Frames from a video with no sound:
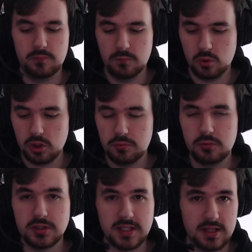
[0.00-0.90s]
We'll go through
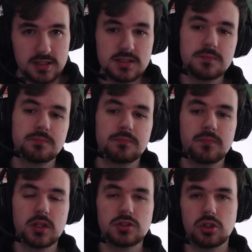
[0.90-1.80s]
the dailies.
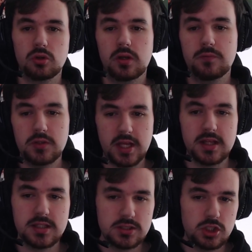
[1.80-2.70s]
So for dailies,